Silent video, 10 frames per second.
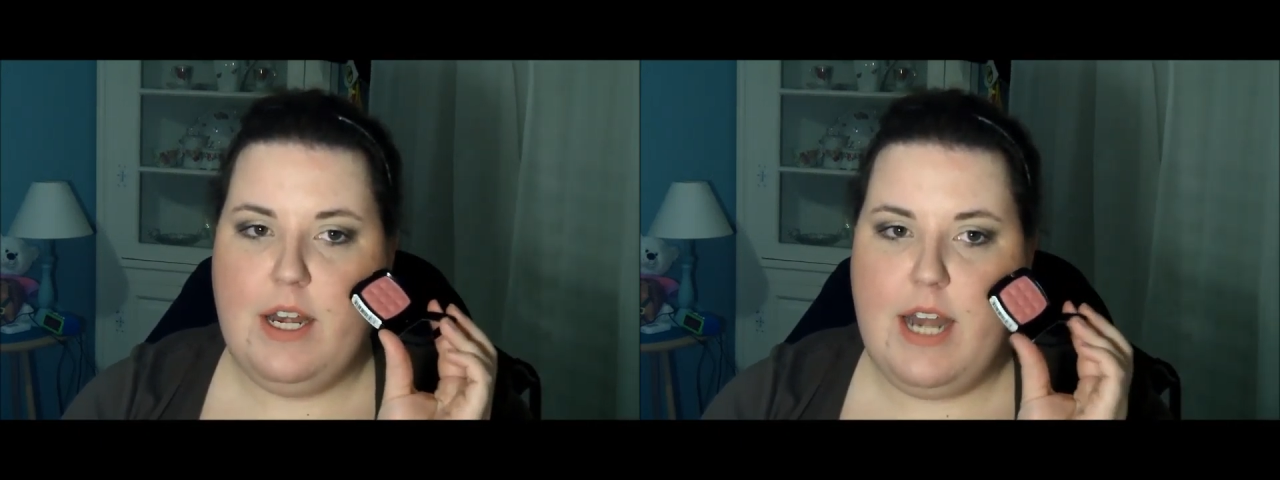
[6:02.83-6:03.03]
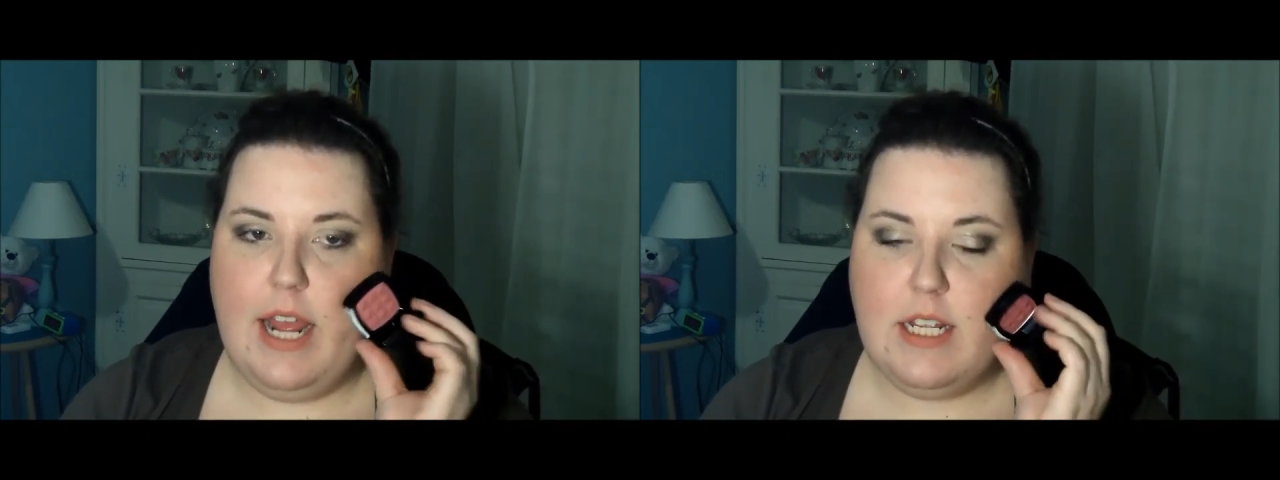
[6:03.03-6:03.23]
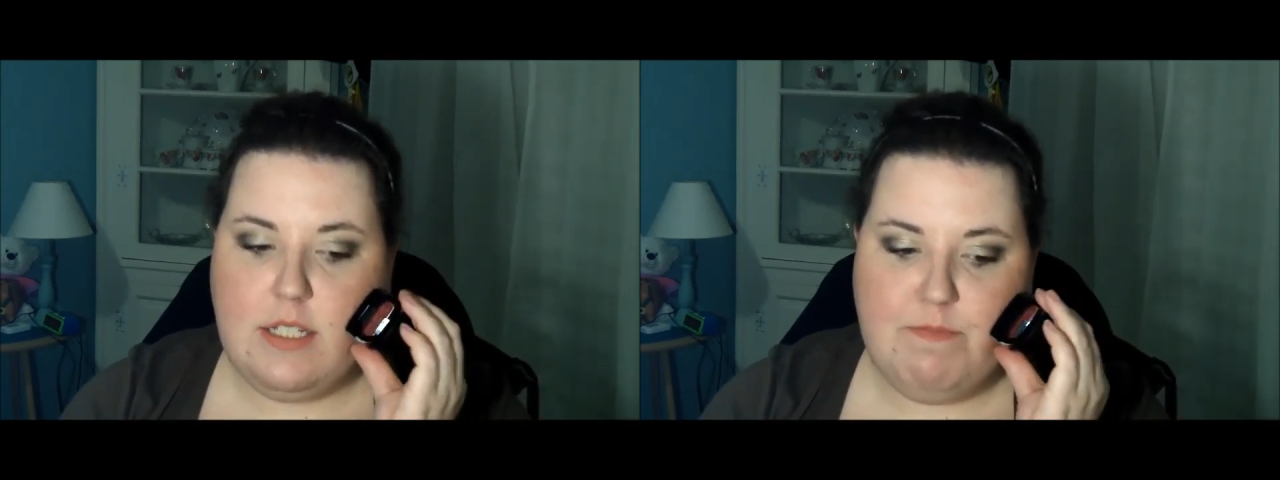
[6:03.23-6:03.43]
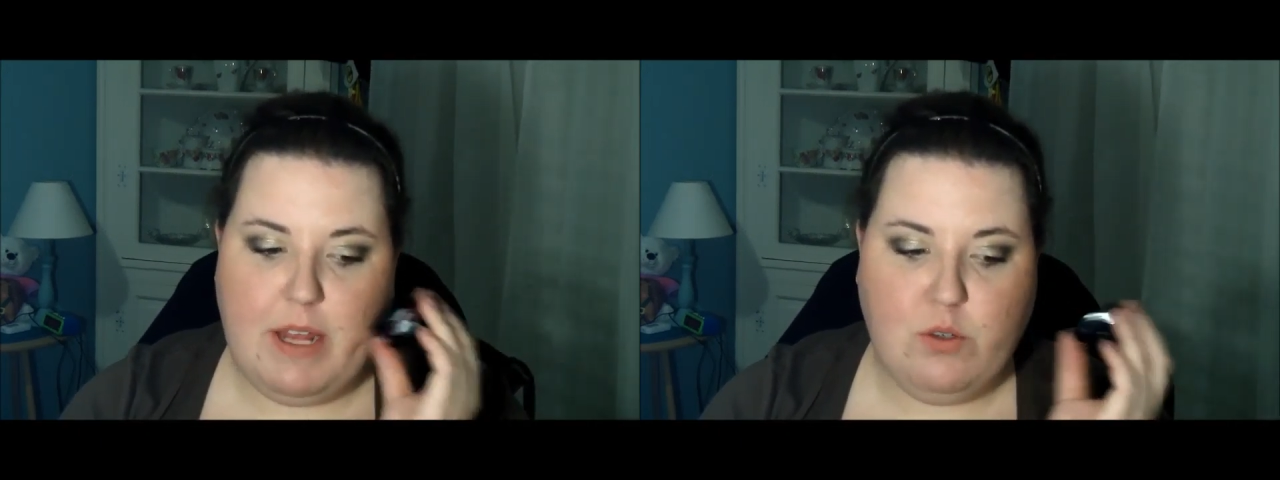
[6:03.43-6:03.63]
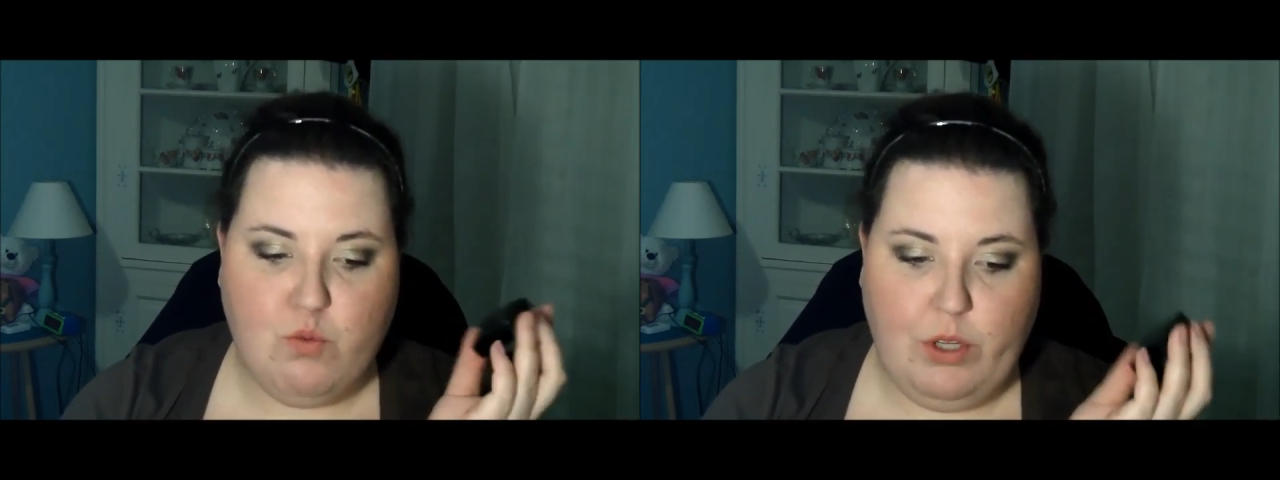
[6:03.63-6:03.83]
NYX
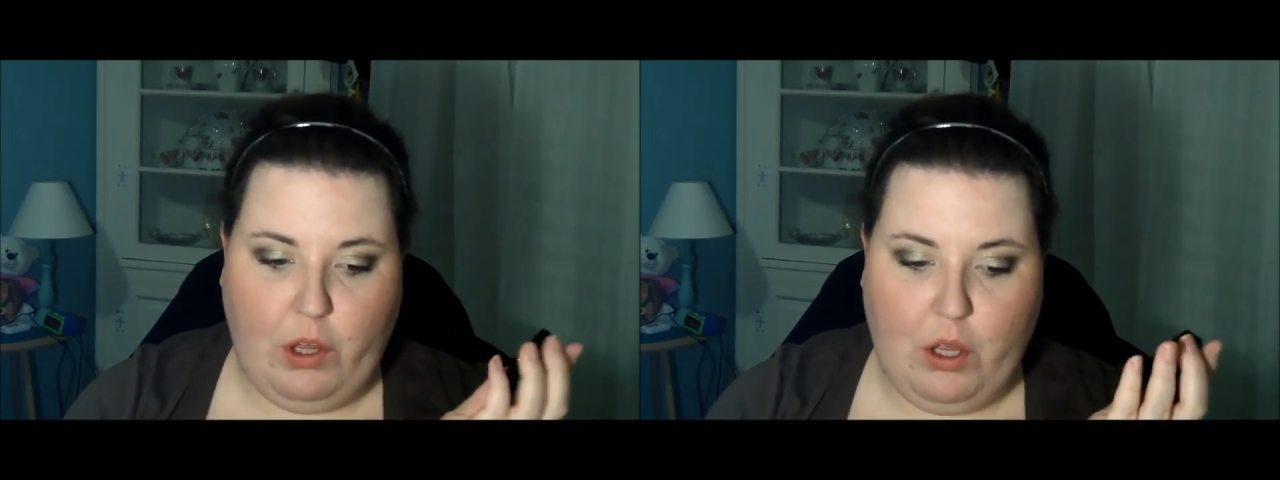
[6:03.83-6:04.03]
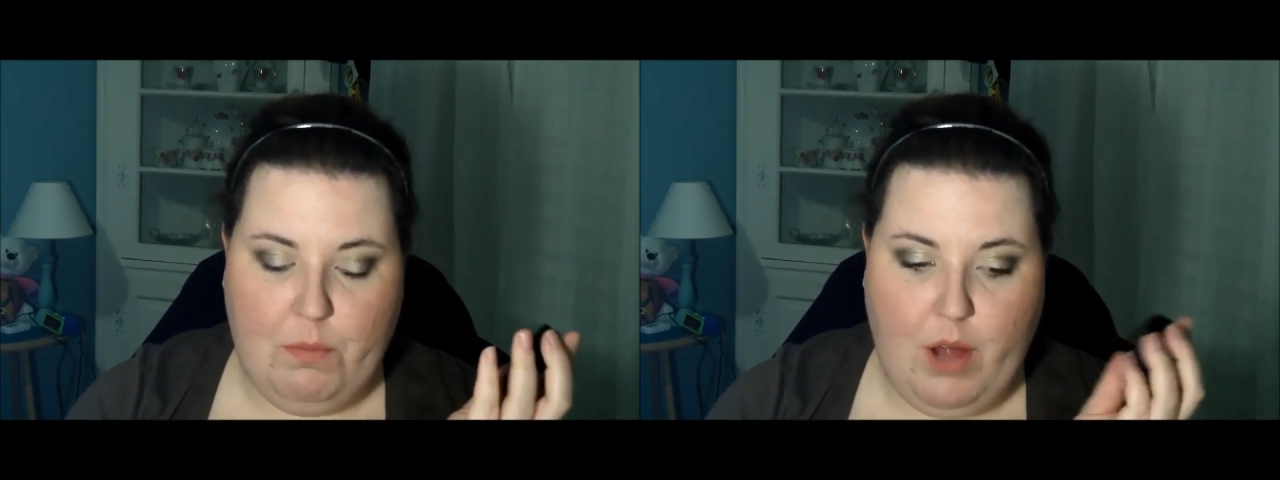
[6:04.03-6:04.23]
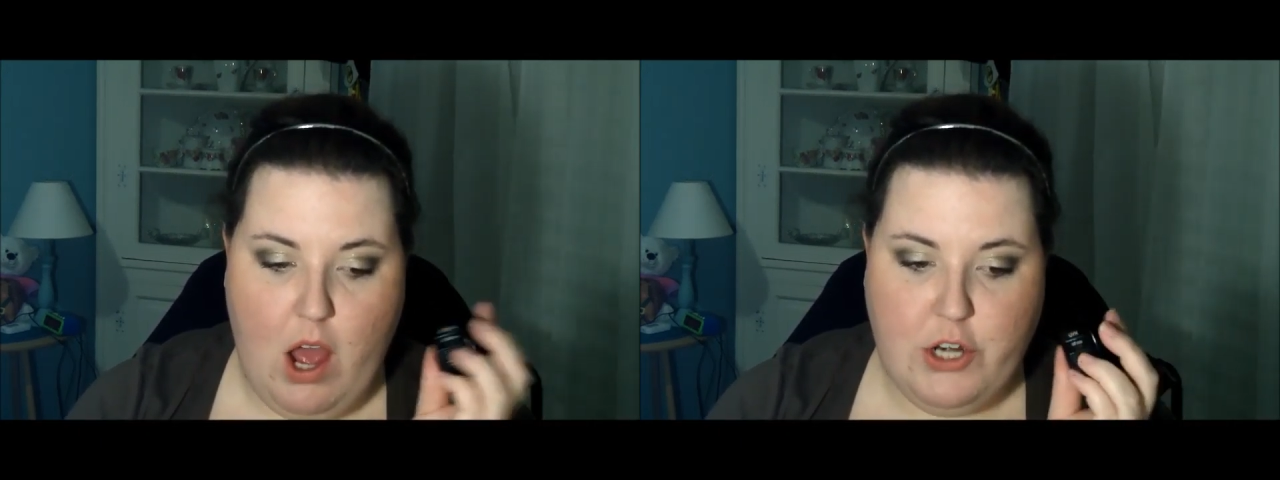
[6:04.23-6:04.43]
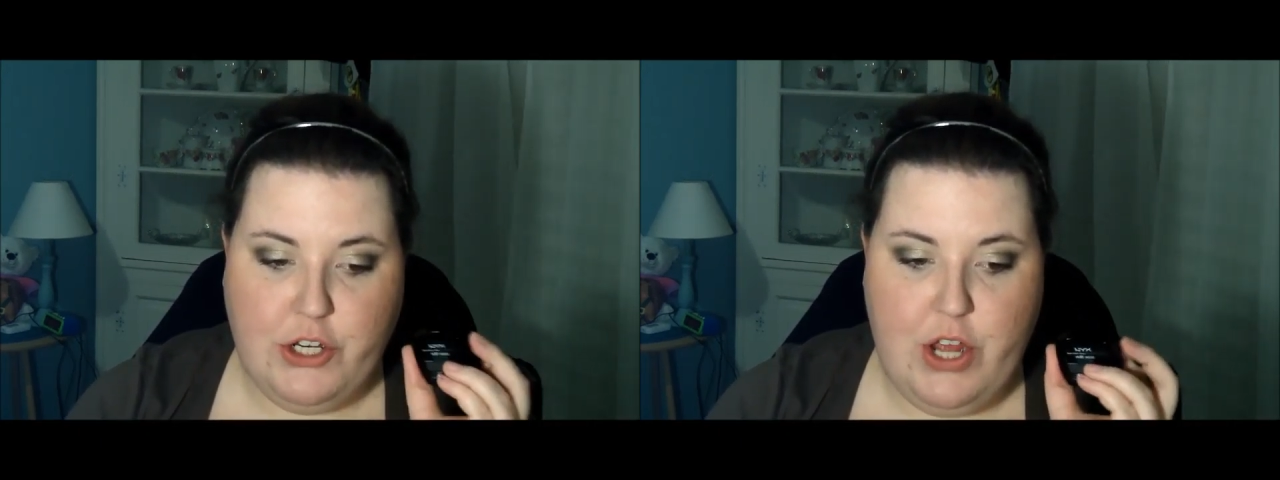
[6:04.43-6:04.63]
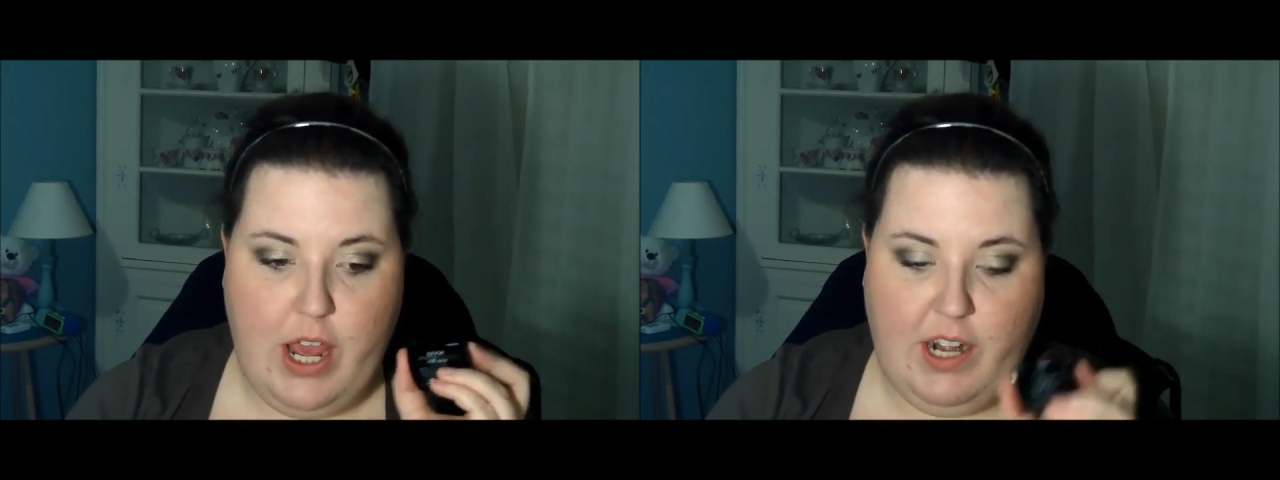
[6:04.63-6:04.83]
makes really good blush,